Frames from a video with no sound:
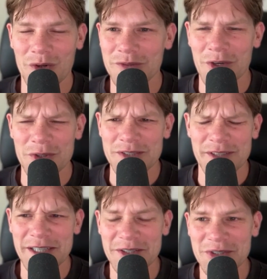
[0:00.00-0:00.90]
of Tony's
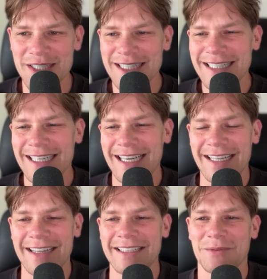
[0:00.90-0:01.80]
videos.
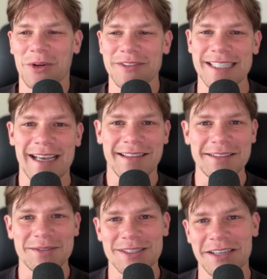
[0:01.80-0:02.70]
And then one of his
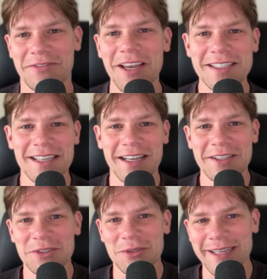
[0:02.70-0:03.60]
athletes was like, phase nine
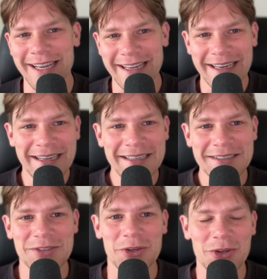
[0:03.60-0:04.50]
injured me, gang.
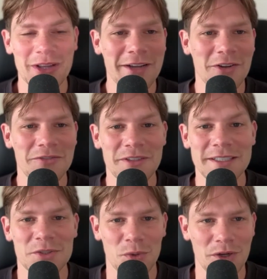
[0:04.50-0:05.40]
So you're like on
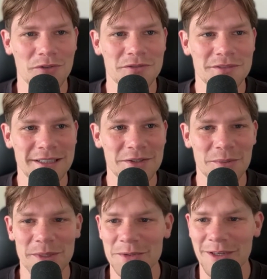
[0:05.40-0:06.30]
phase 12. That's the
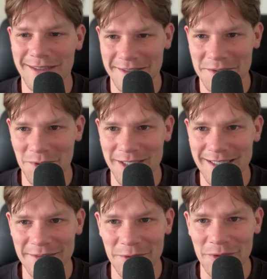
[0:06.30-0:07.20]
best way I can explain
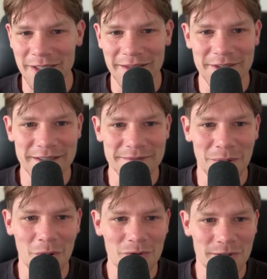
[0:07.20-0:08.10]
it if we were to give it in
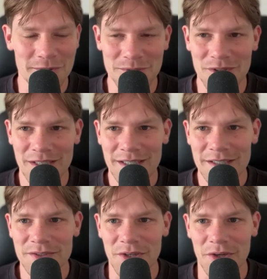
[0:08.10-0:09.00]
Paul terms.
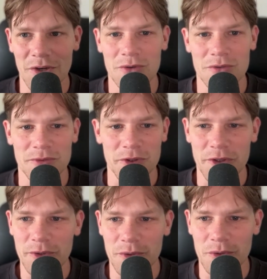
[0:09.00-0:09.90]
So for
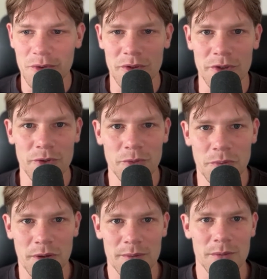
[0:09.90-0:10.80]
you, you
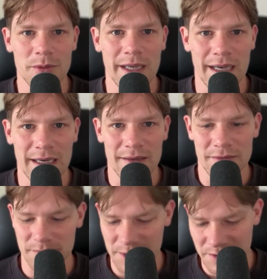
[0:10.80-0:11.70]
probably have,
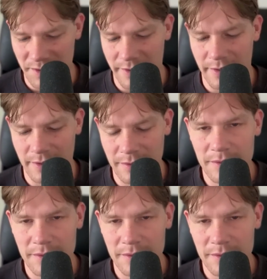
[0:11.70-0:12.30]
let me see here.